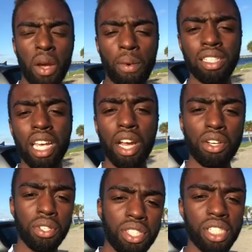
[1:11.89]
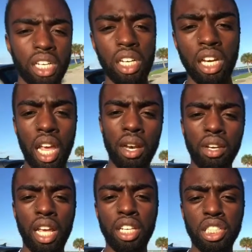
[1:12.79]
once I understood
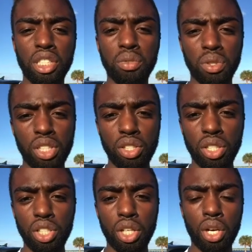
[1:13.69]
and did the research